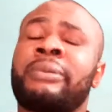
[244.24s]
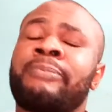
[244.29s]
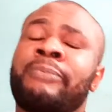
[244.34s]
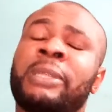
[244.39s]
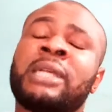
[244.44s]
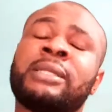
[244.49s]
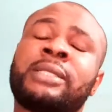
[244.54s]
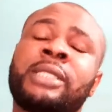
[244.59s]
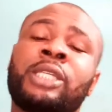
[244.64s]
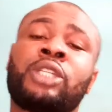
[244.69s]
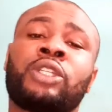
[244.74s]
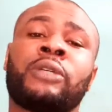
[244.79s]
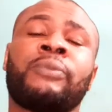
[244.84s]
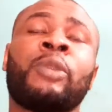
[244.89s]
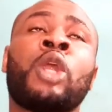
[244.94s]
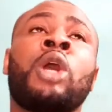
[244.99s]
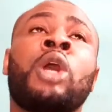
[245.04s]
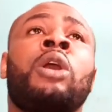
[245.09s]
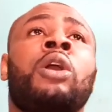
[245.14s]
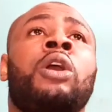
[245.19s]
plantation.
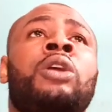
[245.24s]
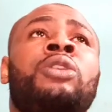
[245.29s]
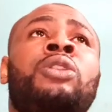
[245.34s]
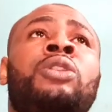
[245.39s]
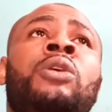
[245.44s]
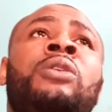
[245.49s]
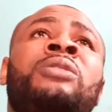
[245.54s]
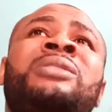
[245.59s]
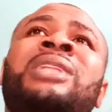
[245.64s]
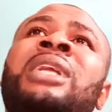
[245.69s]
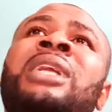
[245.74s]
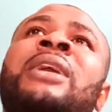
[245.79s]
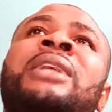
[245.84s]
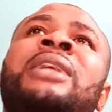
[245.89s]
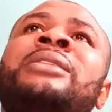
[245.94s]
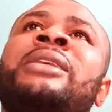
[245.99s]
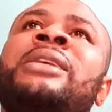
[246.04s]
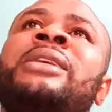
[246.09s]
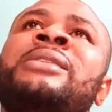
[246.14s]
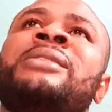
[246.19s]
Although
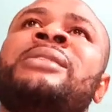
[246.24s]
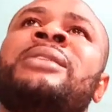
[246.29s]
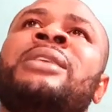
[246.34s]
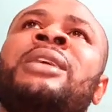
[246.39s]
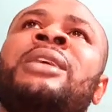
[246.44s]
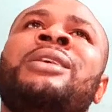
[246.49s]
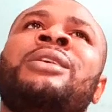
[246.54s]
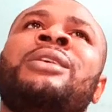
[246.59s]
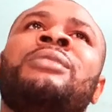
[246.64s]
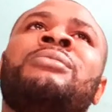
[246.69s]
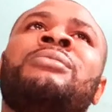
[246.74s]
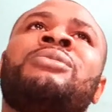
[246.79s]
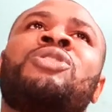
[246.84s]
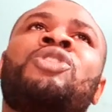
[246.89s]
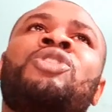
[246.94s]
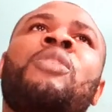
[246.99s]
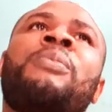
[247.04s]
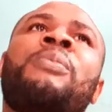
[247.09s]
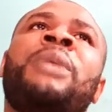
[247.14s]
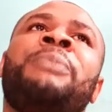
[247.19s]
nowadays,
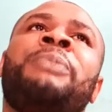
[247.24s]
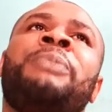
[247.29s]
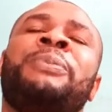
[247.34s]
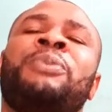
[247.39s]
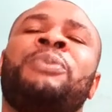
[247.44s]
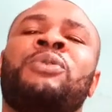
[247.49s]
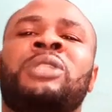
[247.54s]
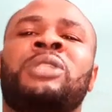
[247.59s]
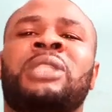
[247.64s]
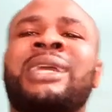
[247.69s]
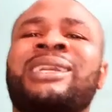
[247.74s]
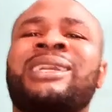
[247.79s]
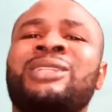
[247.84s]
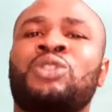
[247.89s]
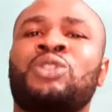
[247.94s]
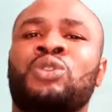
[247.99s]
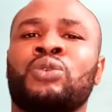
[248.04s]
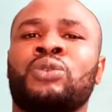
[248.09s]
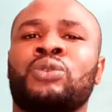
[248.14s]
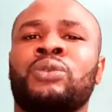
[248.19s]
so many people tend
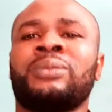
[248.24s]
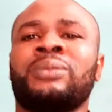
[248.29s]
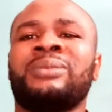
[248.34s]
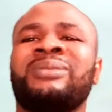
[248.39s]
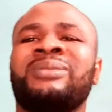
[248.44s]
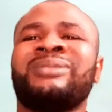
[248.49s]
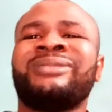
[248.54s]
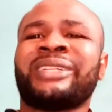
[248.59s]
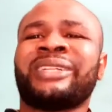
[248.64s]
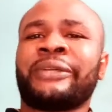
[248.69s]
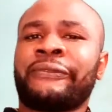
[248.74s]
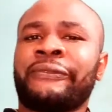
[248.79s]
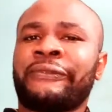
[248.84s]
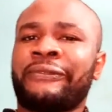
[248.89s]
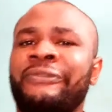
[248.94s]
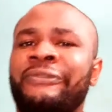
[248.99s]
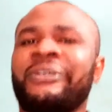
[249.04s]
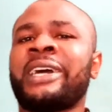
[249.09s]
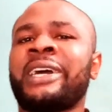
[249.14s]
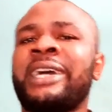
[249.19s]
to
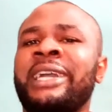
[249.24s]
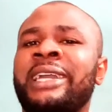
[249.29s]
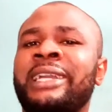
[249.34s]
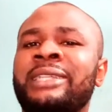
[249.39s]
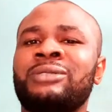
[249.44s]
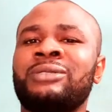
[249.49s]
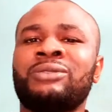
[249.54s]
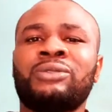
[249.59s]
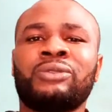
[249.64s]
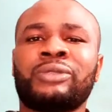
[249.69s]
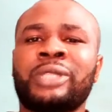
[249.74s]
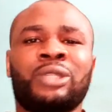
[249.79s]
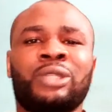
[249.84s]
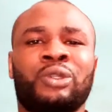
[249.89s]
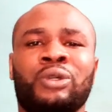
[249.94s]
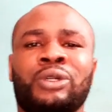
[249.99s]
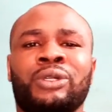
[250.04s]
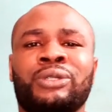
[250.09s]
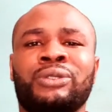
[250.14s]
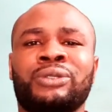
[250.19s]
refine red
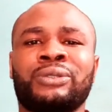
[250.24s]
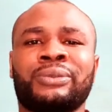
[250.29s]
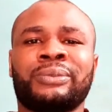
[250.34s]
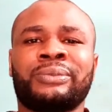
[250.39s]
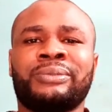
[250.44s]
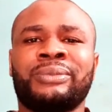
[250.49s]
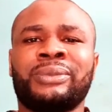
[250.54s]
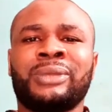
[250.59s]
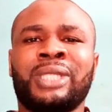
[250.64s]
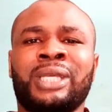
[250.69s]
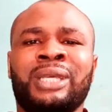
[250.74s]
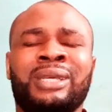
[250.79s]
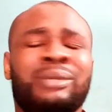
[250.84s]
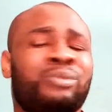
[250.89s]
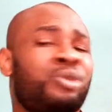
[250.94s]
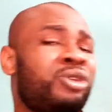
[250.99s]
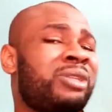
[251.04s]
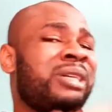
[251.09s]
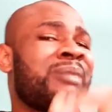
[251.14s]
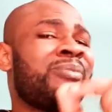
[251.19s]
oil,
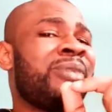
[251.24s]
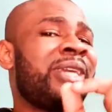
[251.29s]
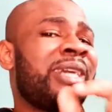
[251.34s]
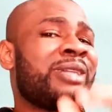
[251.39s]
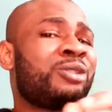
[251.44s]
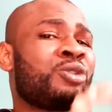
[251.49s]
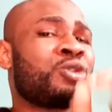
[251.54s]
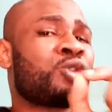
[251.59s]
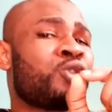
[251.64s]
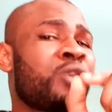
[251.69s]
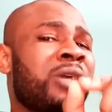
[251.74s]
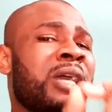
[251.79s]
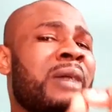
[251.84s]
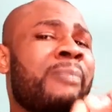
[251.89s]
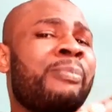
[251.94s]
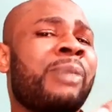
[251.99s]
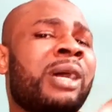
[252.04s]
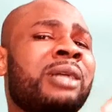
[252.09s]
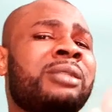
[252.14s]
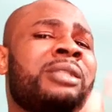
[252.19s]
but I'm here to talk
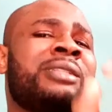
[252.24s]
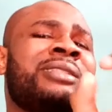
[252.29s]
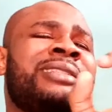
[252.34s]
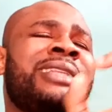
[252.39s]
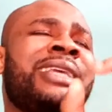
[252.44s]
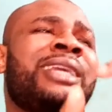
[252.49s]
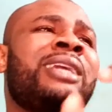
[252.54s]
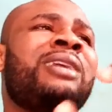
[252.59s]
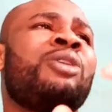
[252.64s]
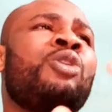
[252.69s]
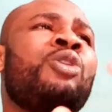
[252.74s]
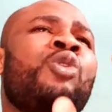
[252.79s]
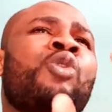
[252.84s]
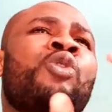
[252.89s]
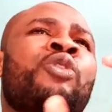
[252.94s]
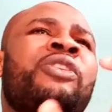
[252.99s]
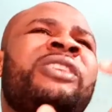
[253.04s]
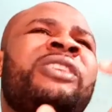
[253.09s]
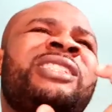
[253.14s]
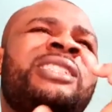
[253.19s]
about the
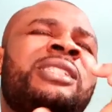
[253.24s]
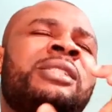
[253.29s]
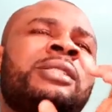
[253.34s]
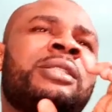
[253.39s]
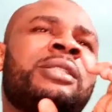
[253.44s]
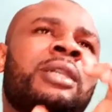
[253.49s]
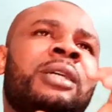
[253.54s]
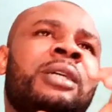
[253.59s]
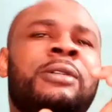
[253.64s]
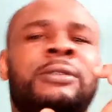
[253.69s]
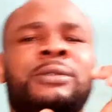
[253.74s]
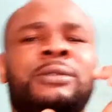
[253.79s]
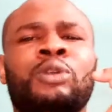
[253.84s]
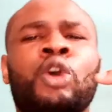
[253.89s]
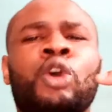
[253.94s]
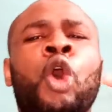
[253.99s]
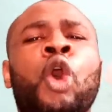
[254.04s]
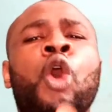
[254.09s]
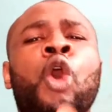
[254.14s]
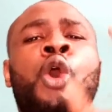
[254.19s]
original,
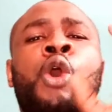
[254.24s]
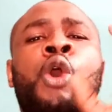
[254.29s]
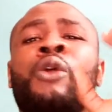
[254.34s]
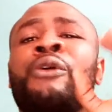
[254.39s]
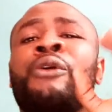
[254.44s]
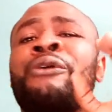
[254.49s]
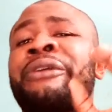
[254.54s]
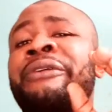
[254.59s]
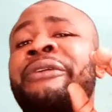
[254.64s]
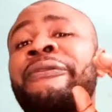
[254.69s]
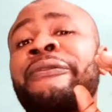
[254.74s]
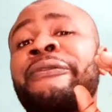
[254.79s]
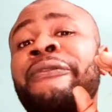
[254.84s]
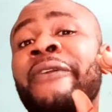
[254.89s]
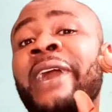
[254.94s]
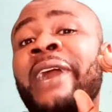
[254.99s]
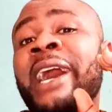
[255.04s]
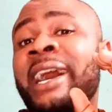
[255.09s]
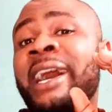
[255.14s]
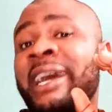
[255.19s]

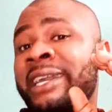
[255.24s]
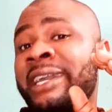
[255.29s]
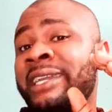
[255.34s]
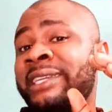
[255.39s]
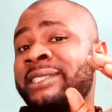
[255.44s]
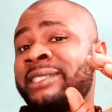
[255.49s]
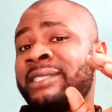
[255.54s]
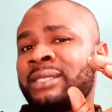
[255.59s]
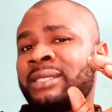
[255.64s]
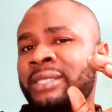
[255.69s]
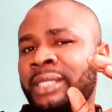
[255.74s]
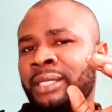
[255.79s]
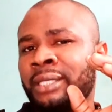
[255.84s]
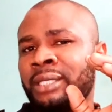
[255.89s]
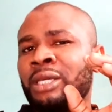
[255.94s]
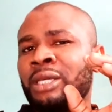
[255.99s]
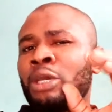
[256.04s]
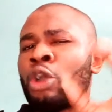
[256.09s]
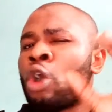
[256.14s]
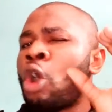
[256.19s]
unrefined
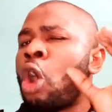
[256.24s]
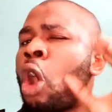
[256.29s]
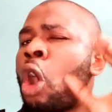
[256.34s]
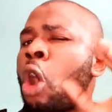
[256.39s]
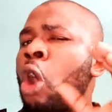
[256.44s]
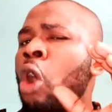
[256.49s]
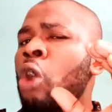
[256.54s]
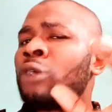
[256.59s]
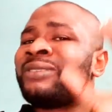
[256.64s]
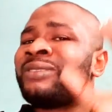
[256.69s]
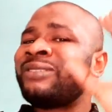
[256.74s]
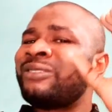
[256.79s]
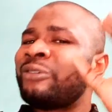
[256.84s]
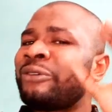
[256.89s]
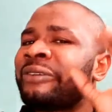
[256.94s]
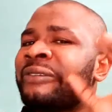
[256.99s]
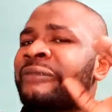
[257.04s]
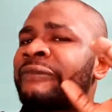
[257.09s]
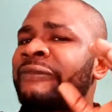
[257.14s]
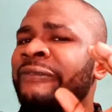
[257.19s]

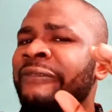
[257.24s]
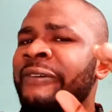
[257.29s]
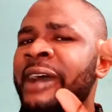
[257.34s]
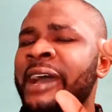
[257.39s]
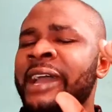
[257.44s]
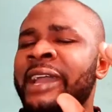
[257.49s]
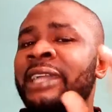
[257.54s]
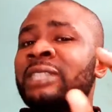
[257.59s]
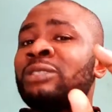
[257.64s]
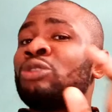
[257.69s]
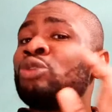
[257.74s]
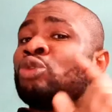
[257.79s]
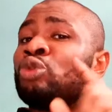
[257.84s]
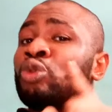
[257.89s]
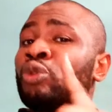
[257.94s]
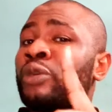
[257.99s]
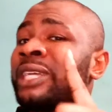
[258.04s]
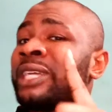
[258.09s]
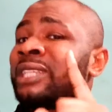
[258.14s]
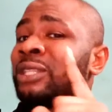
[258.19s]

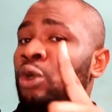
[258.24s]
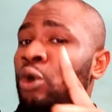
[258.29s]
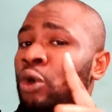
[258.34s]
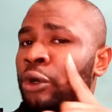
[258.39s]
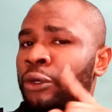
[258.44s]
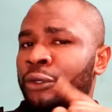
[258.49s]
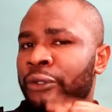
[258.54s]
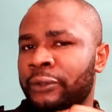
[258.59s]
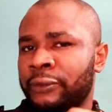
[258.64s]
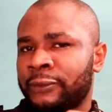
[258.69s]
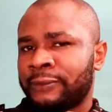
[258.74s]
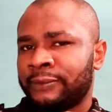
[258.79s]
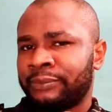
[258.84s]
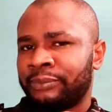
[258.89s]
red oil.